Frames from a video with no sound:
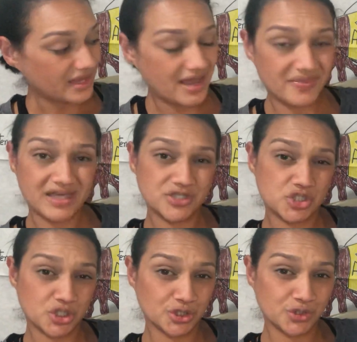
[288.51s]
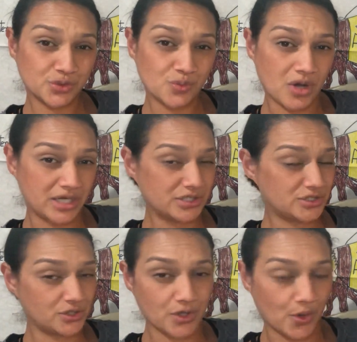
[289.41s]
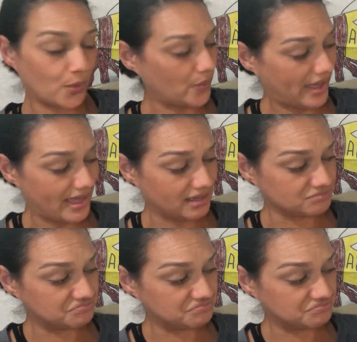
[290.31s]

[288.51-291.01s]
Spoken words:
And then 2 wanted to go away.